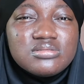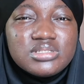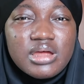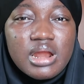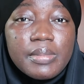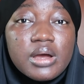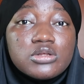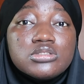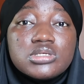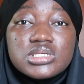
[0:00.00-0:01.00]

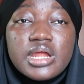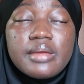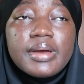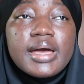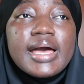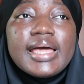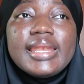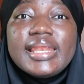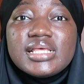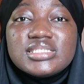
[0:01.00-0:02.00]
thereabout subscriber
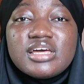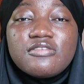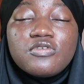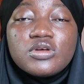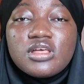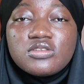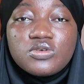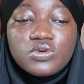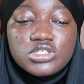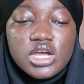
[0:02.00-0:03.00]
and less than 4,000
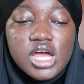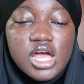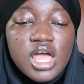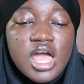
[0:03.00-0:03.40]
watch hour,